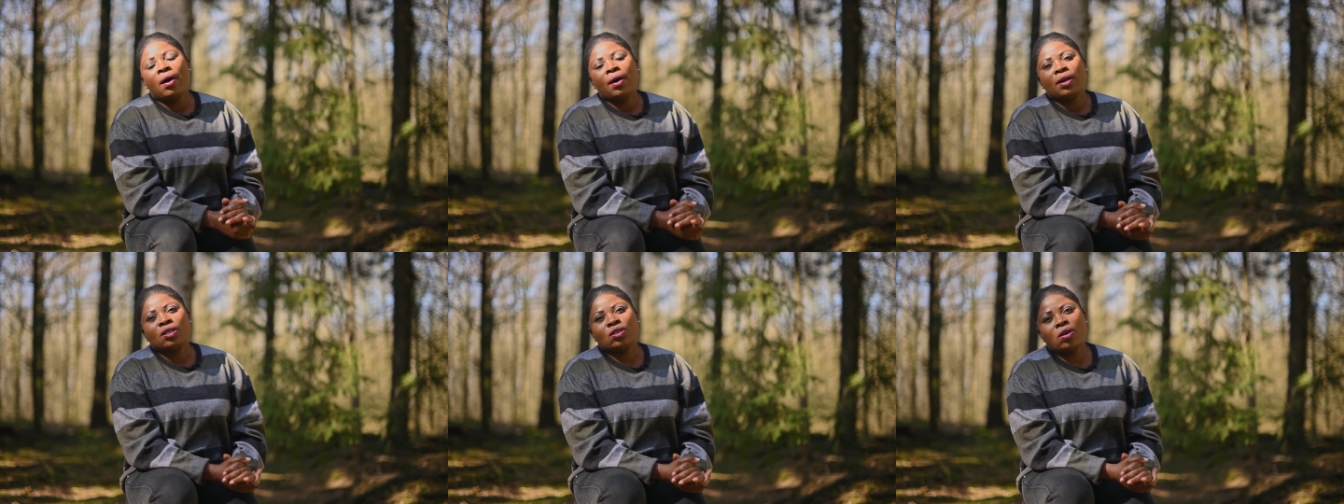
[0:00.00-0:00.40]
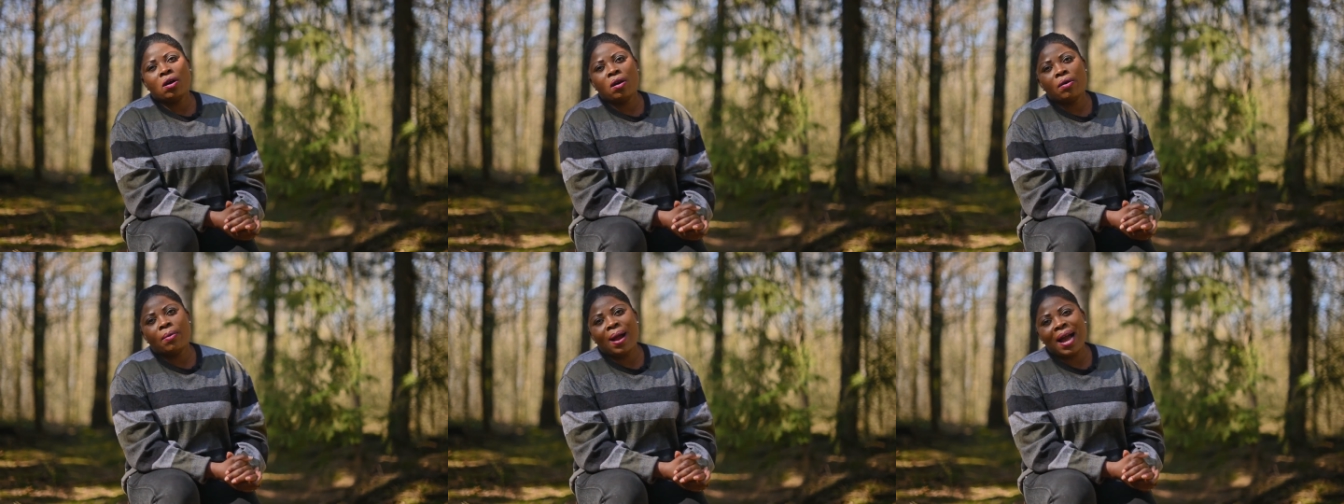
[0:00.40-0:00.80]

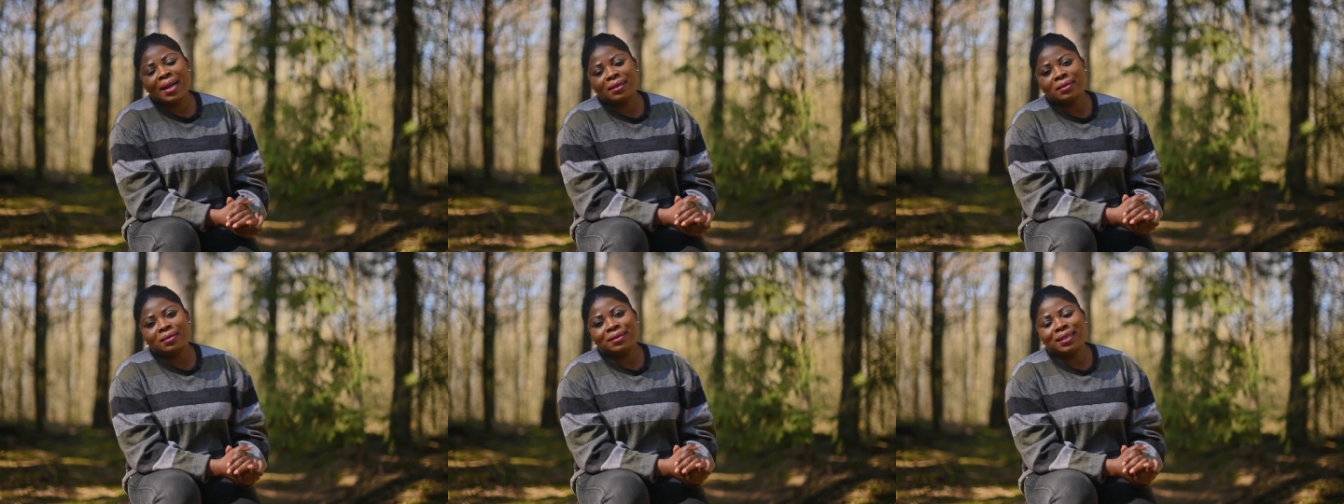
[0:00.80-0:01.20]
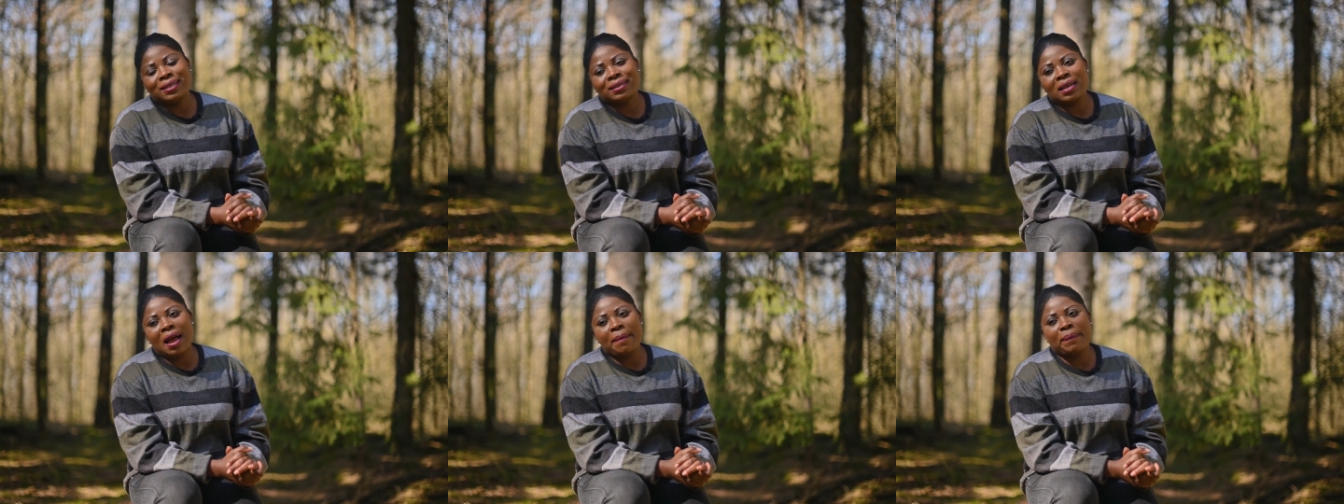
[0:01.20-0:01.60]
So write
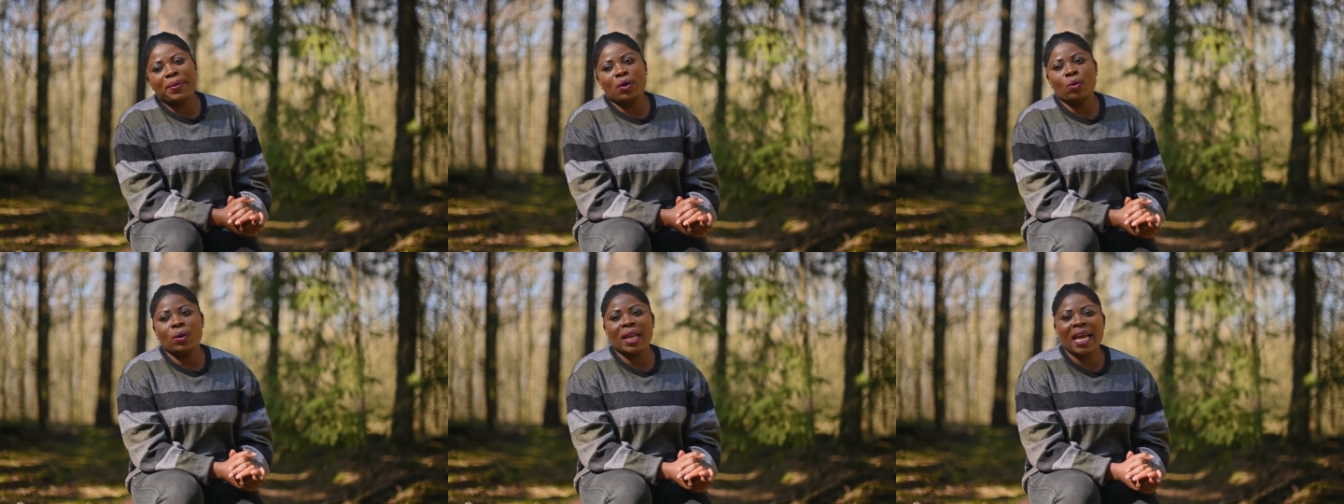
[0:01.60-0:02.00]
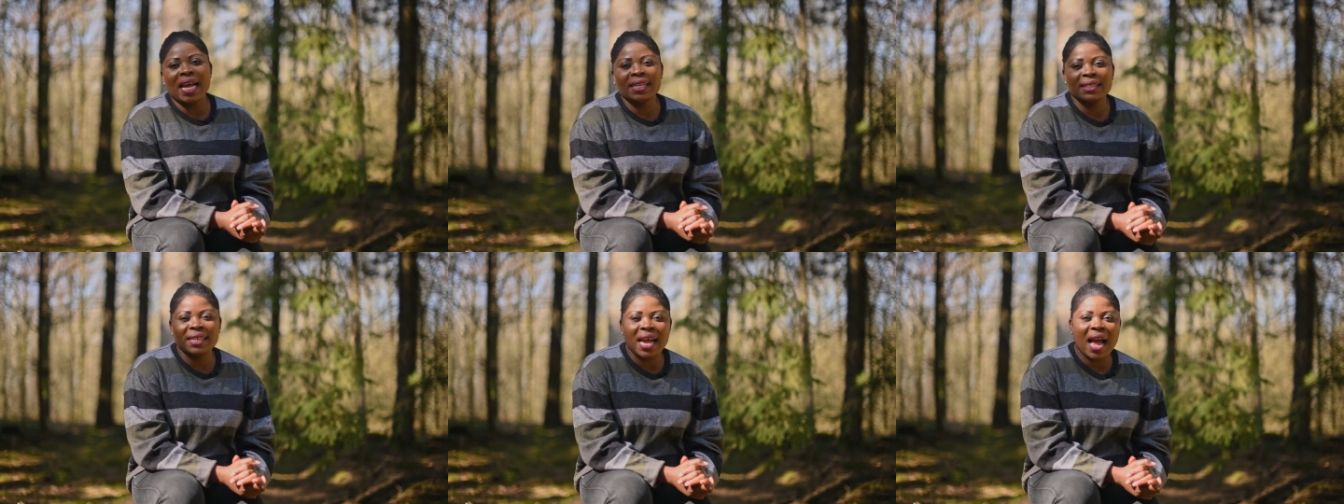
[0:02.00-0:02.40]
this appeal
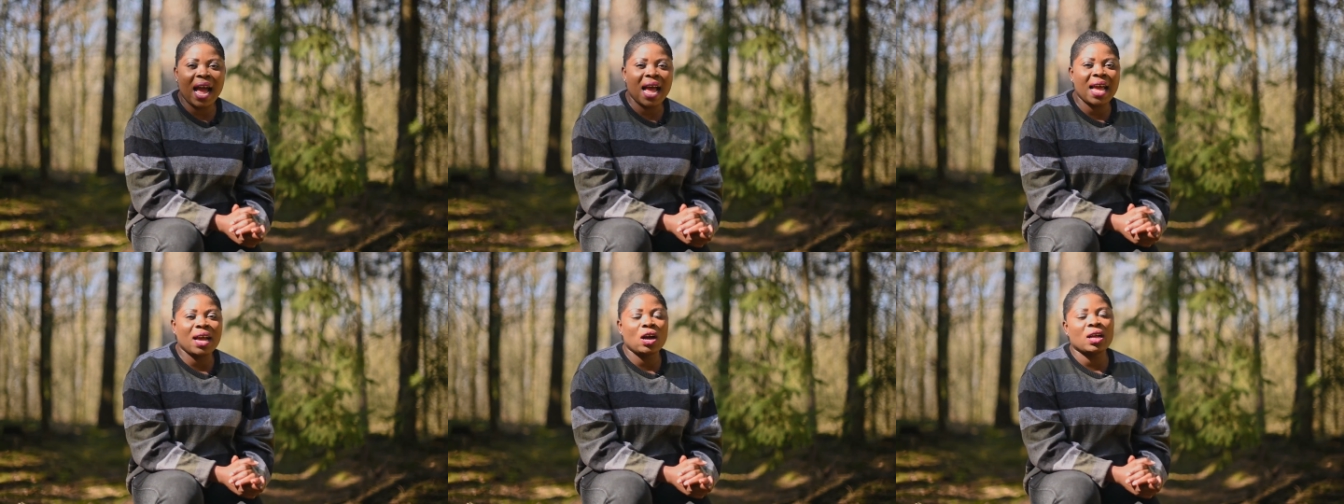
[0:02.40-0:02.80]
letter.